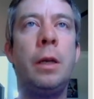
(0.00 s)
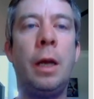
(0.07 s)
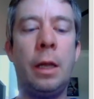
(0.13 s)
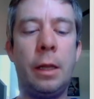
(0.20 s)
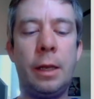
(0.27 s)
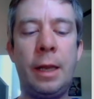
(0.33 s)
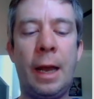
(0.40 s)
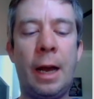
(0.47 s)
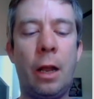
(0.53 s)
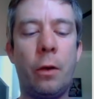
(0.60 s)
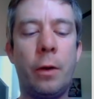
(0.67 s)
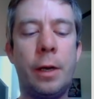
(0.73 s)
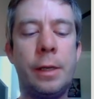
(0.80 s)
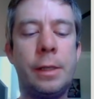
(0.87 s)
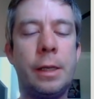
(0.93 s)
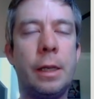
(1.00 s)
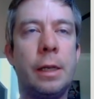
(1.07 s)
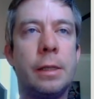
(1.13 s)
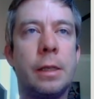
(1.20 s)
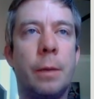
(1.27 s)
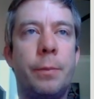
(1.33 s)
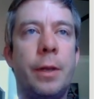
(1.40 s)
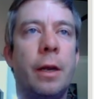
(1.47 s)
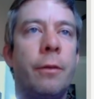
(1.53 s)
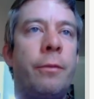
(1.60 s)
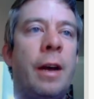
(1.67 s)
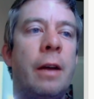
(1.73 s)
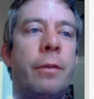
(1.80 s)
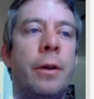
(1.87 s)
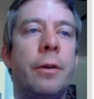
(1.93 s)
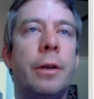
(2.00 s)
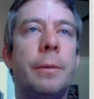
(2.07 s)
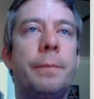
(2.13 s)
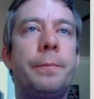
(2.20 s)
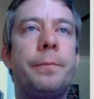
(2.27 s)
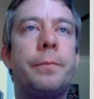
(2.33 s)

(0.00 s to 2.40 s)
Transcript: And the calories is up there, 500.